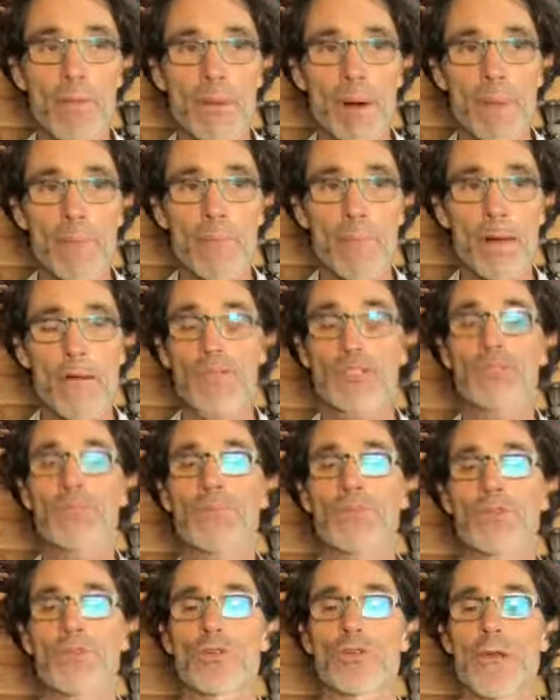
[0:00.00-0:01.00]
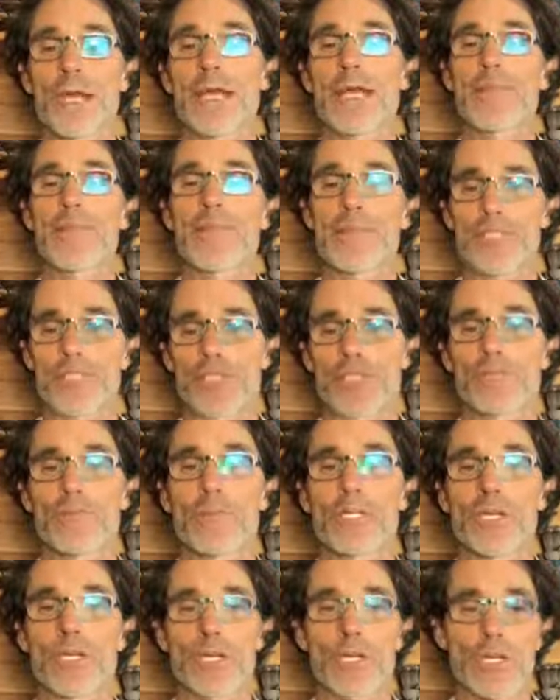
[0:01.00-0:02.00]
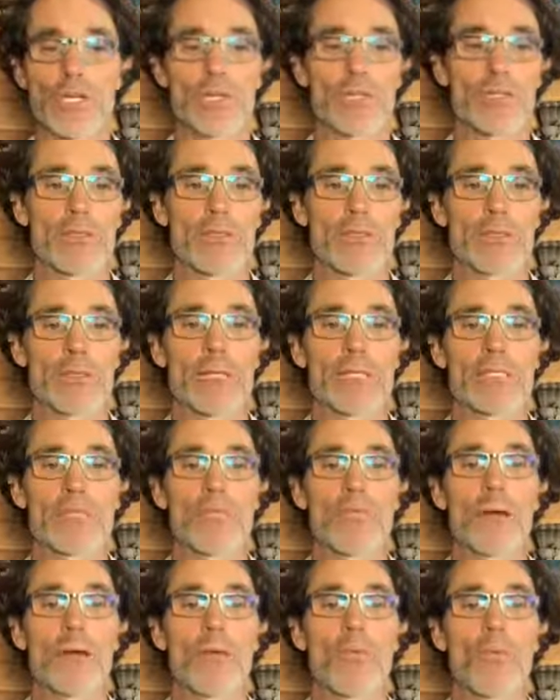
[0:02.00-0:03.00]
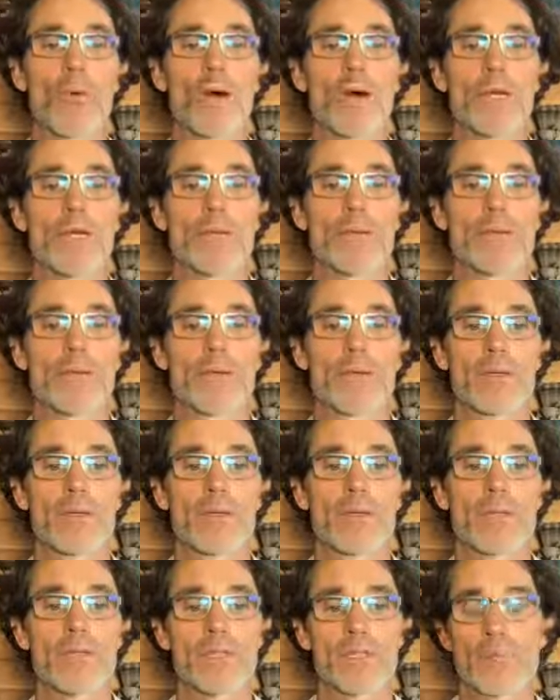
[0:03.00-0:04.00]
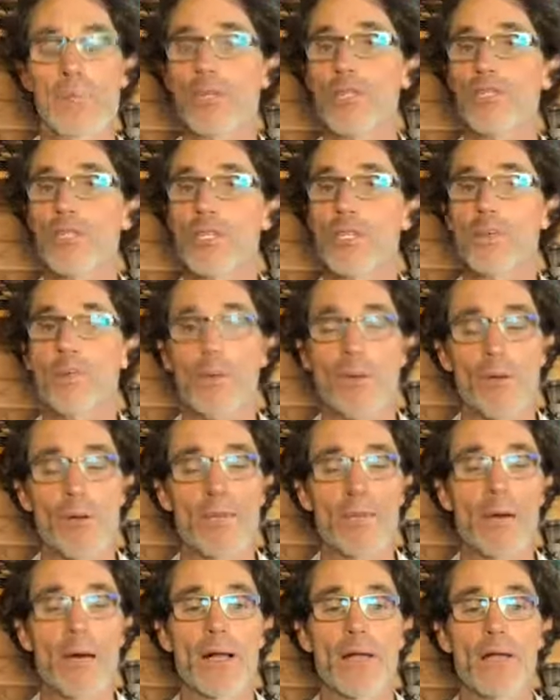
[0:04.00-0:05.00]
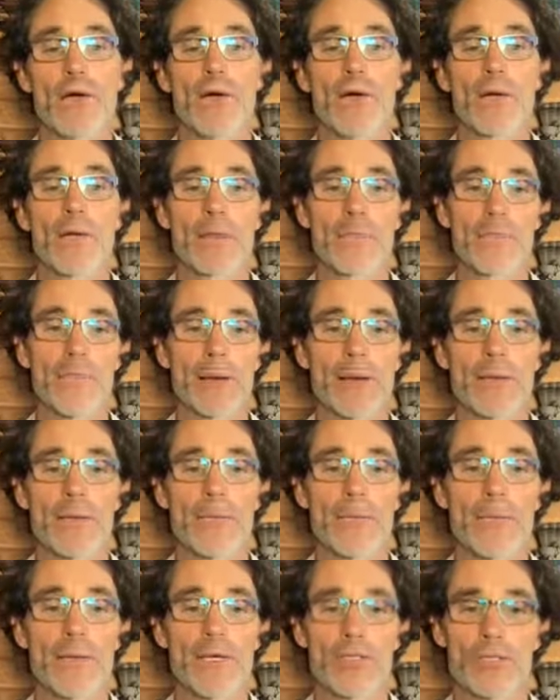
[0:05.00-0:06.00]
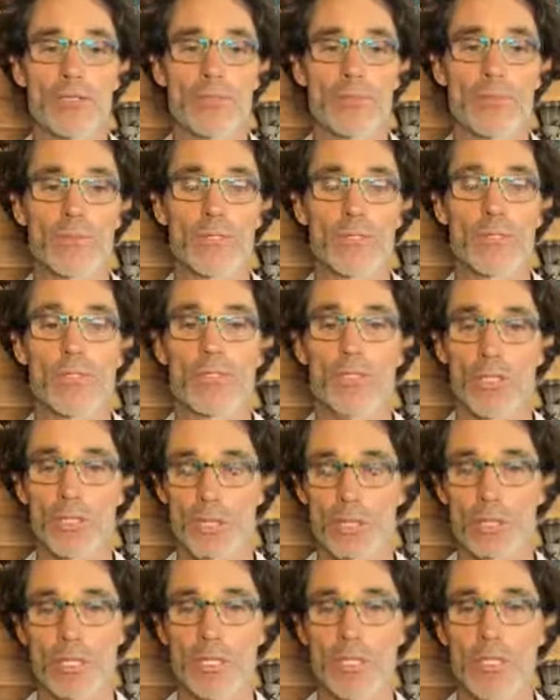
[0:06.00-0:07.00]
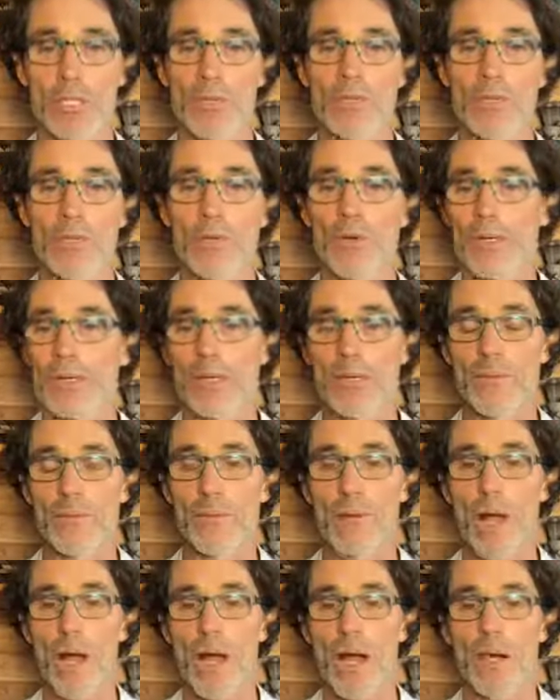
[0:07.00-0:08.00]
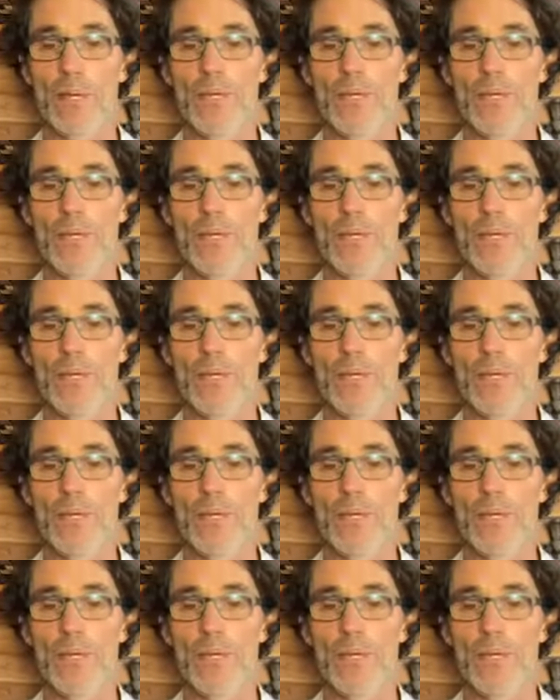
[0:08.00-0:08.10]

mushrooms are great. They should be cooked. That's my one, especially portobello and button mushrooms. You should cook them. Don't eat them raw.